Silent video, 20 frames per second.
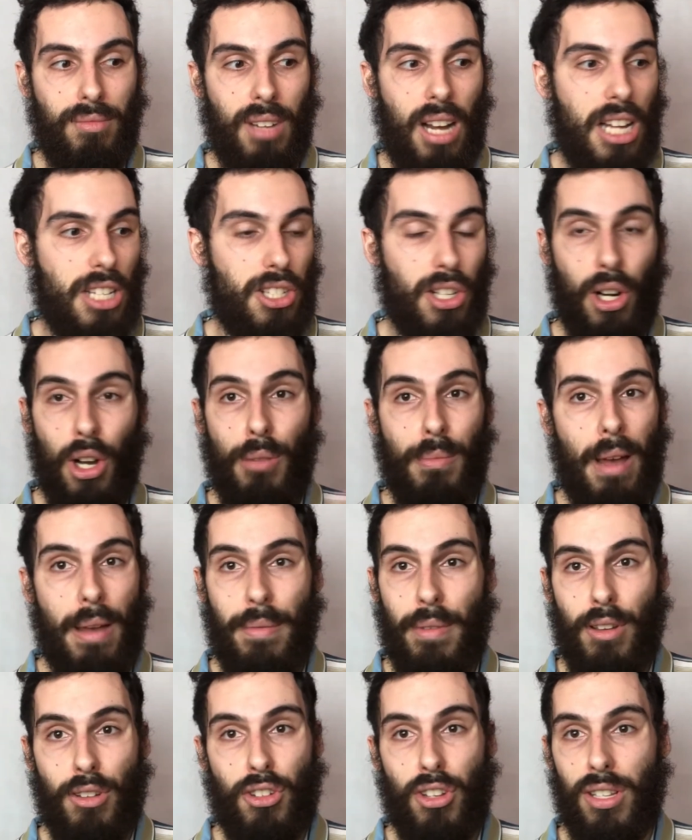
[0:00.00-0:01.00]
don't know,
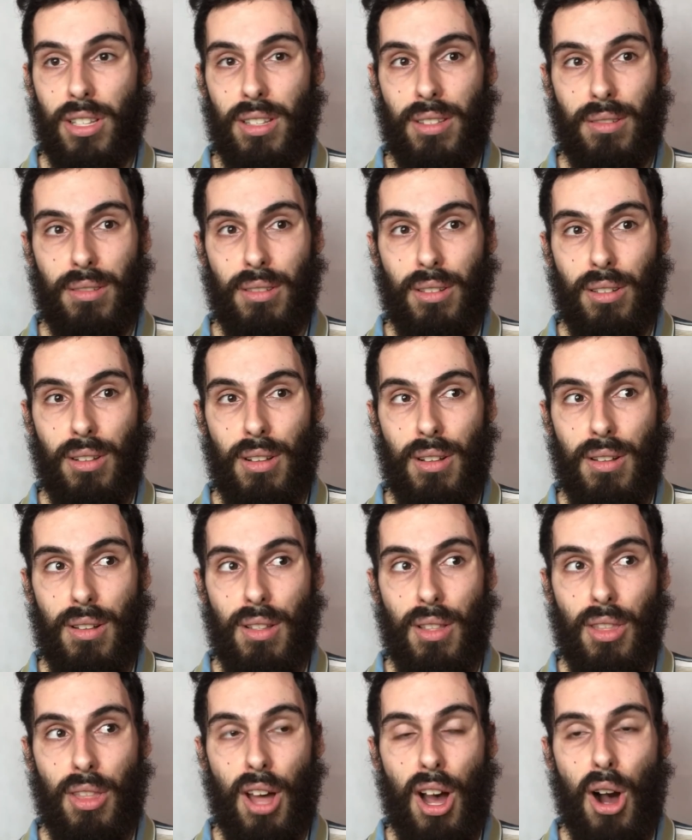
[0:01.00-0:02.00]
maybe it's just
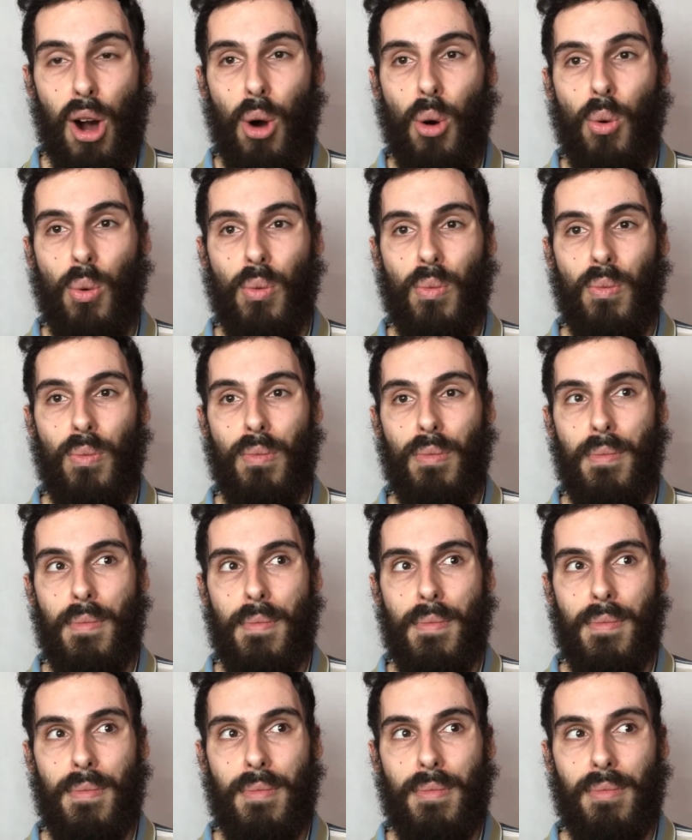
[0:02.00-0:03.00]
the whole
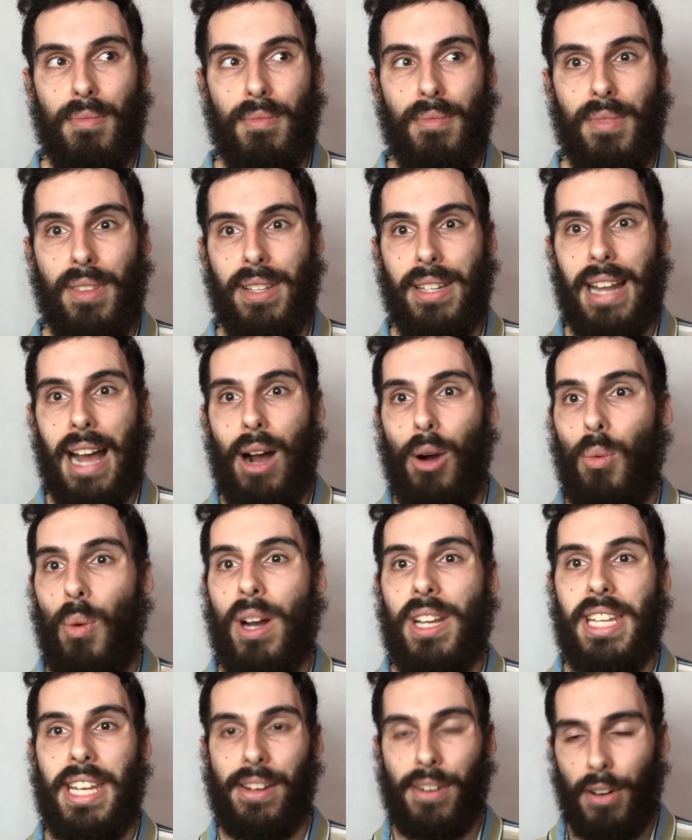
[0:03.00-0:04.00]
now
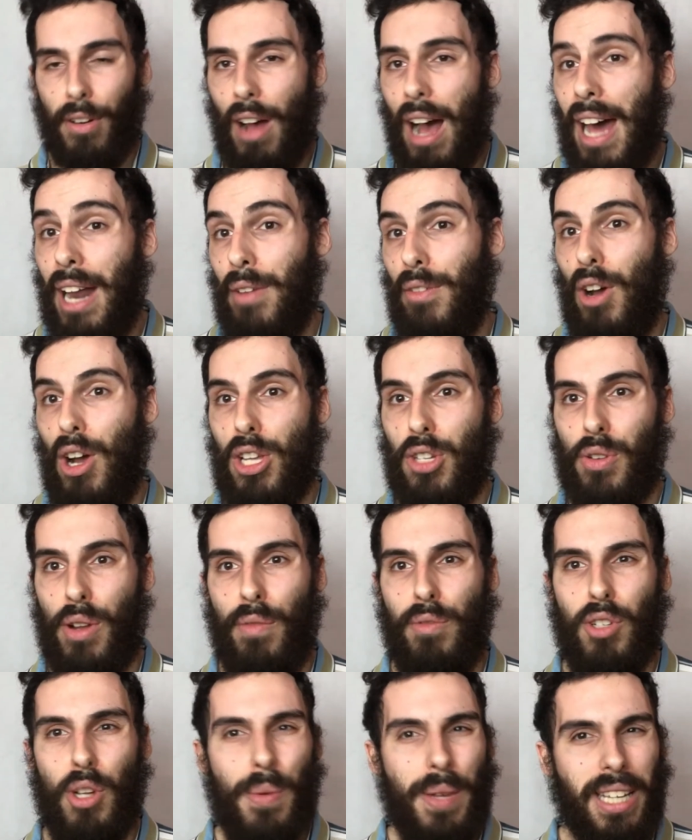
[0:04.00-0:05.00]
1 year anniversary
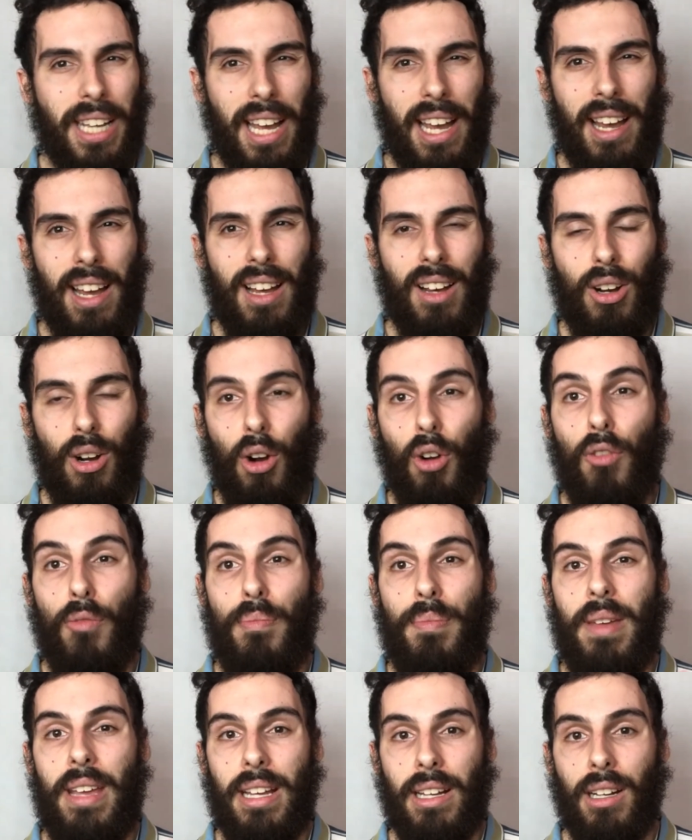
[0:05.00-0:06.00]
of doing it, of
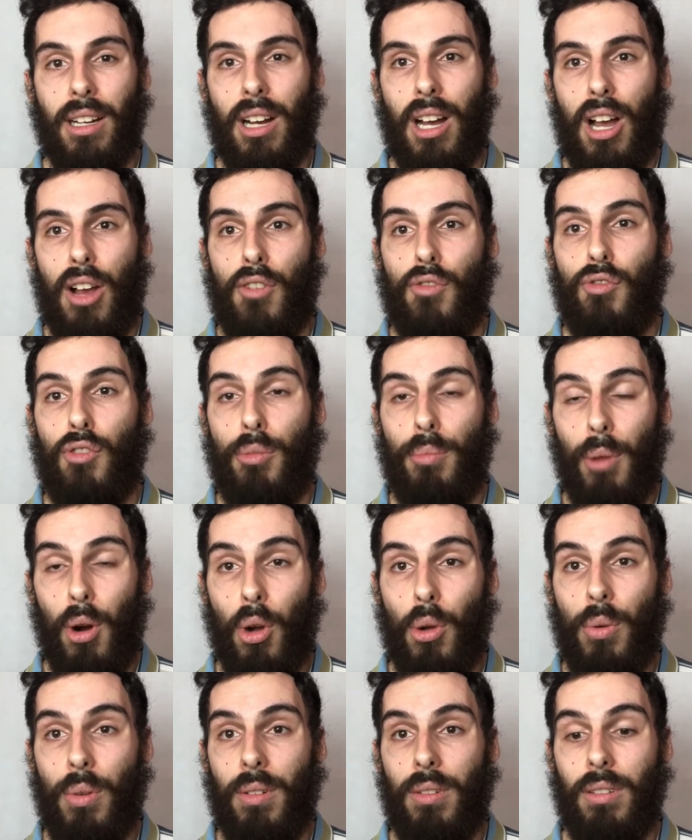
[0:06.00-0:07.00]
being
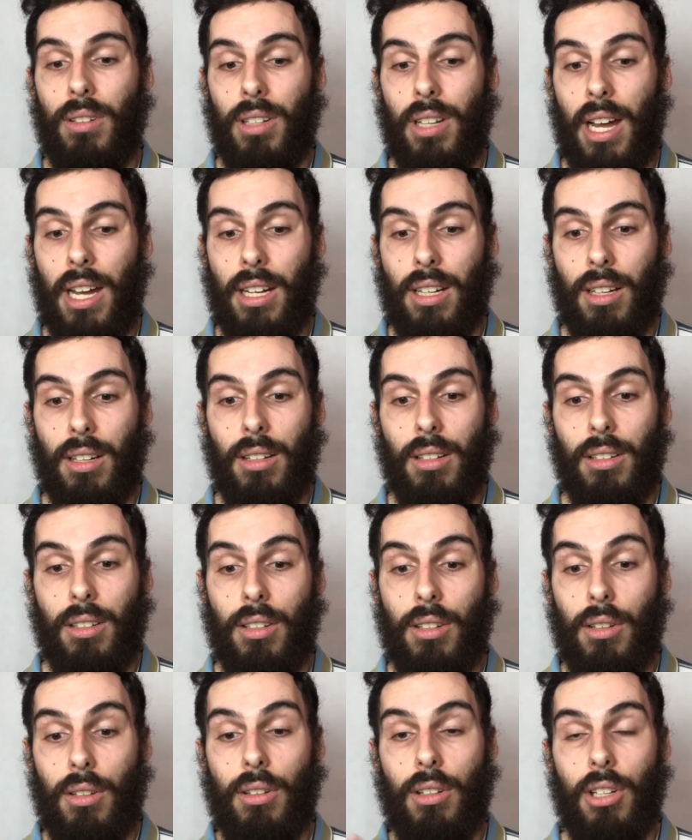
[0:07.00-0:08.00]
remote, like
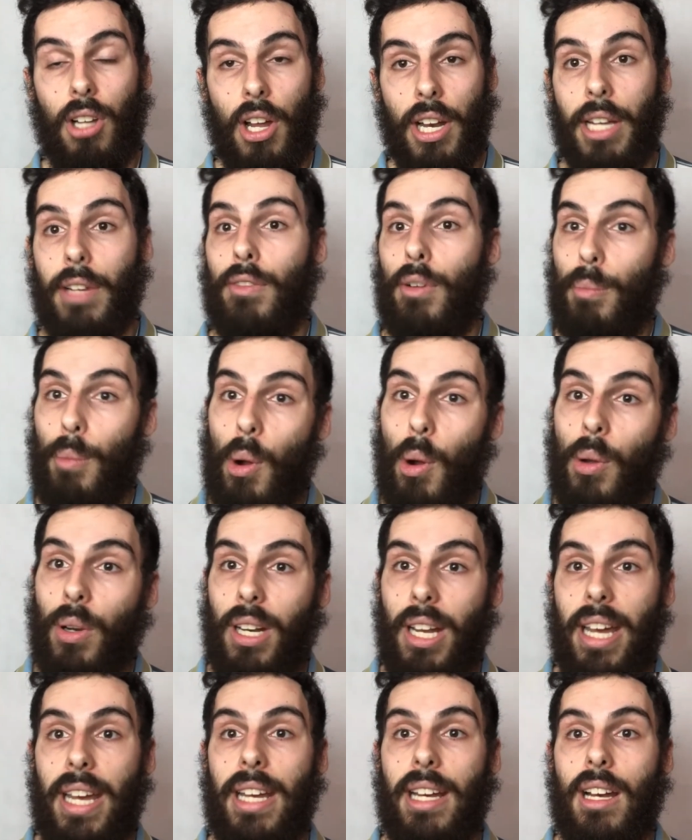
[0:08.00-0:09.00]
learning
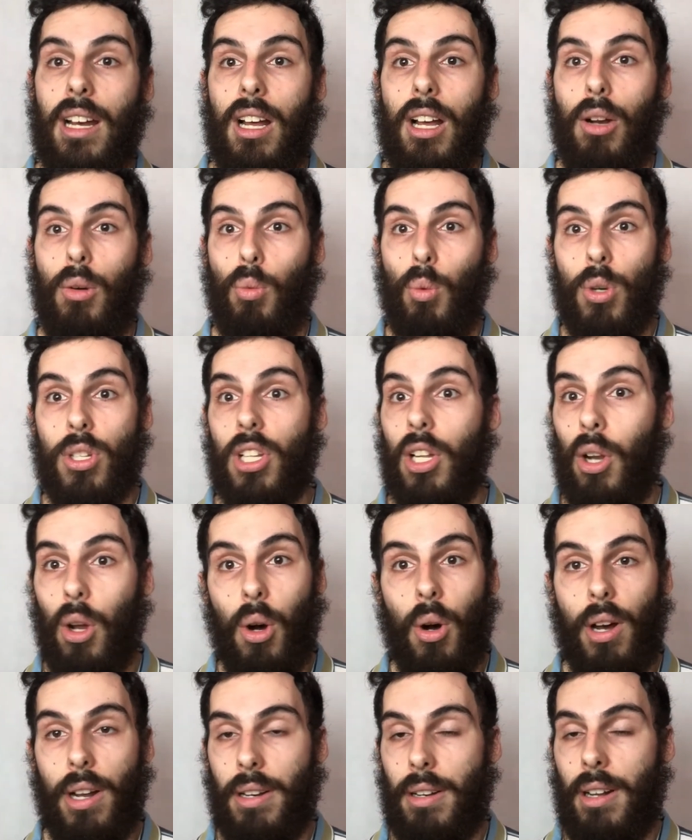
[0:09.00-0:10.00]
remotely was a
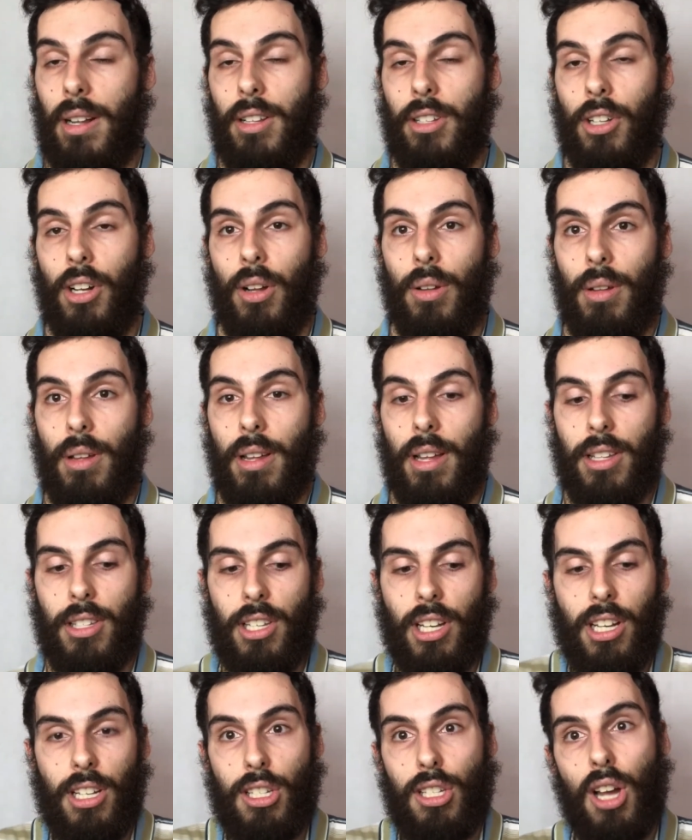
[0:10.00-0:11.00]
lot. And you know, it
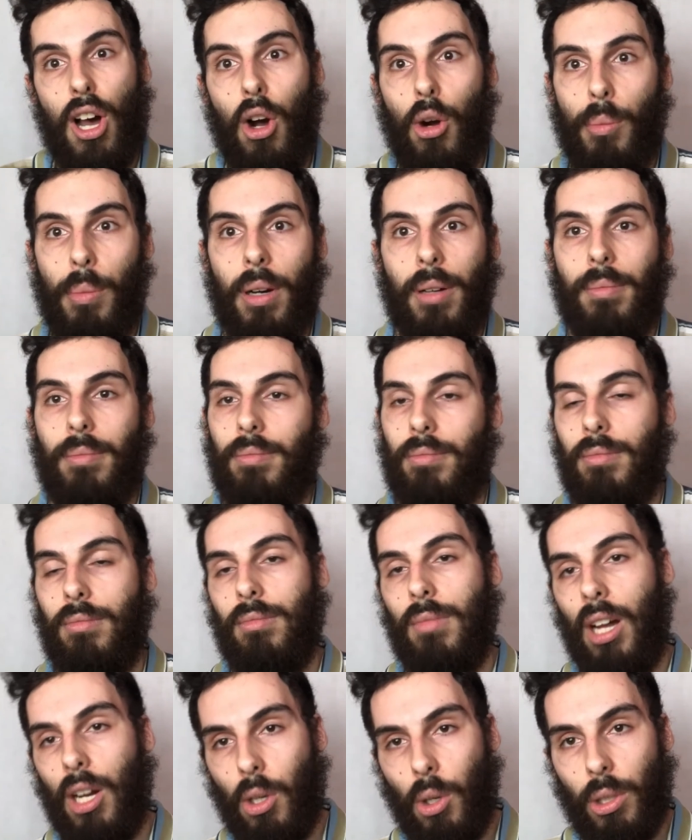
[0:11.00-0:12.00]
took its toll, but
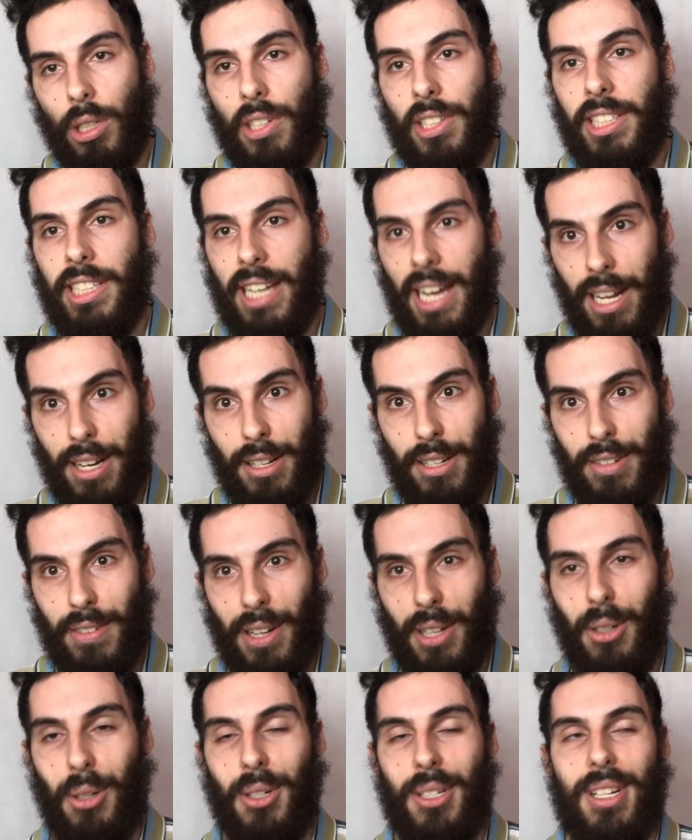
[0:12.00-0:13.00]
I got there in the end,
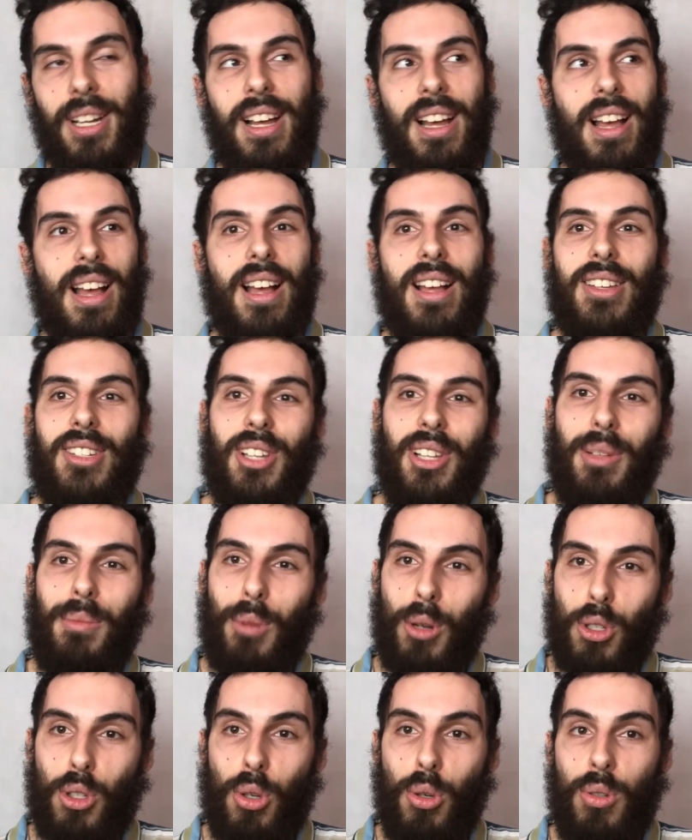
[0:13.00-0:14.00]
thank God. So the
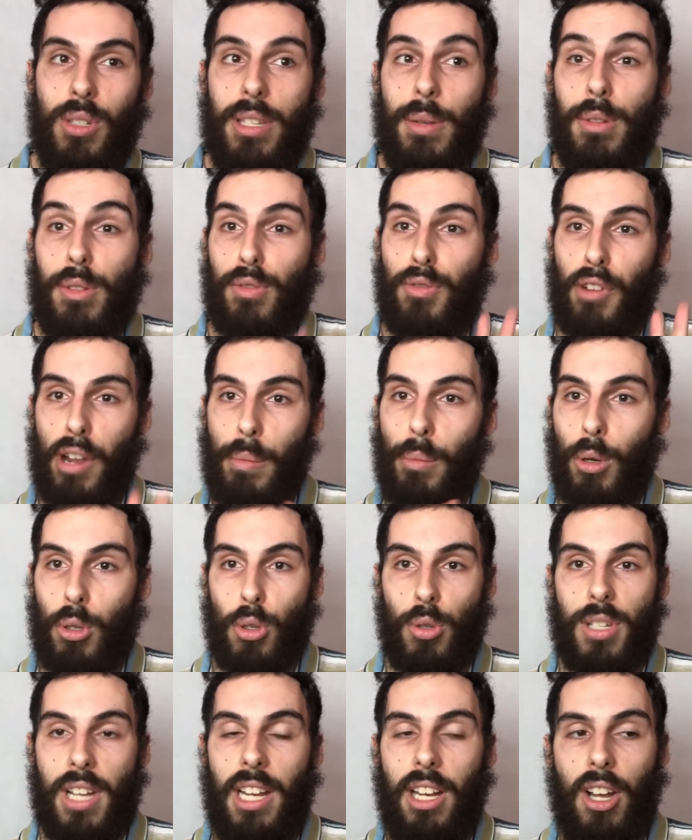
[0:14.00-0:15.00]
modules, there was three
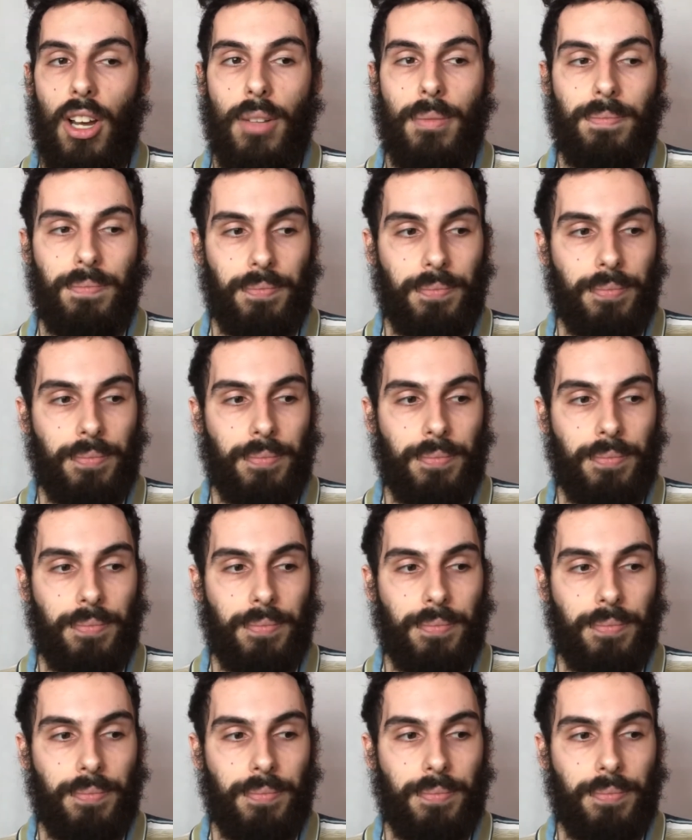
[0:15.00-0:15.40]
modules I learned,